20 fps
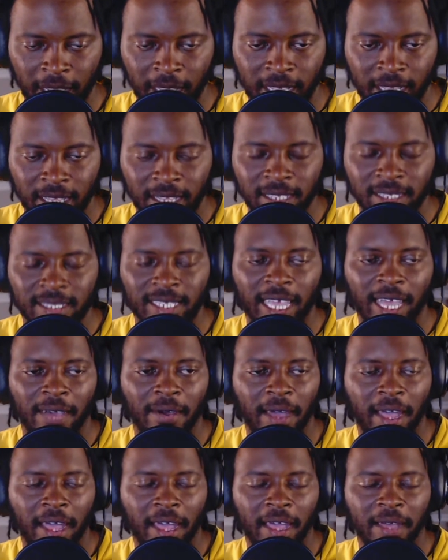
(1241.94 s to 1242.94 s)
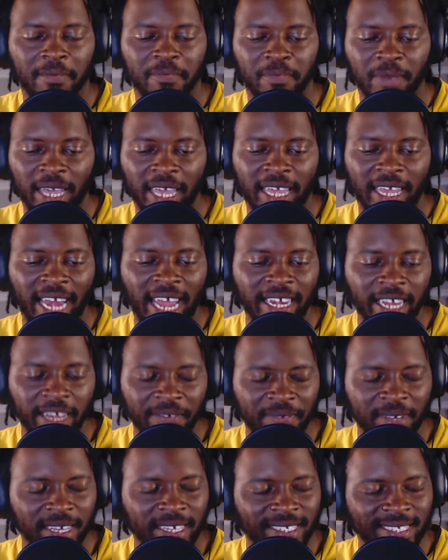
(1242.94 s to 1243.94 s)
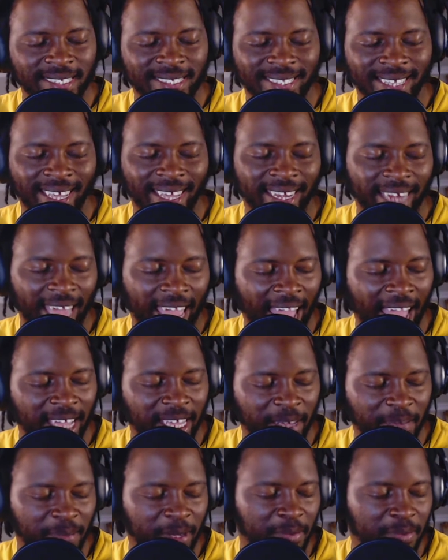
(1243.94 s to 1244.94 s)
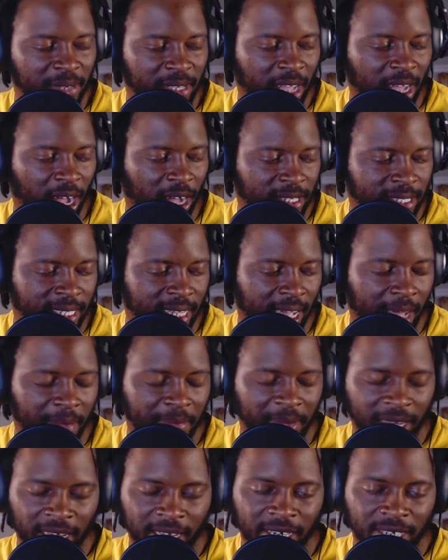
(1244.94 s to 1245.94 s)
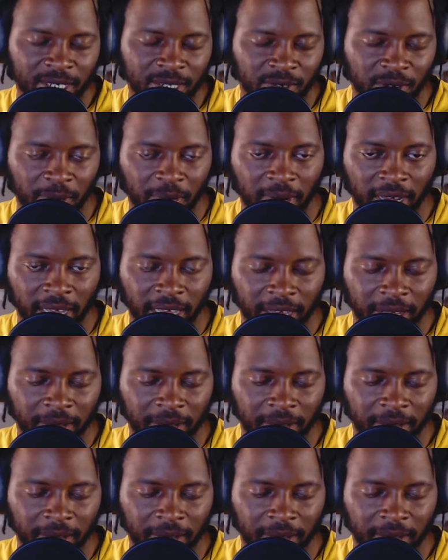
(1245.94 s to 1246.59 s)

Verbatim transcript: He said, man, I never understand that. How can people call Tom an industry plant?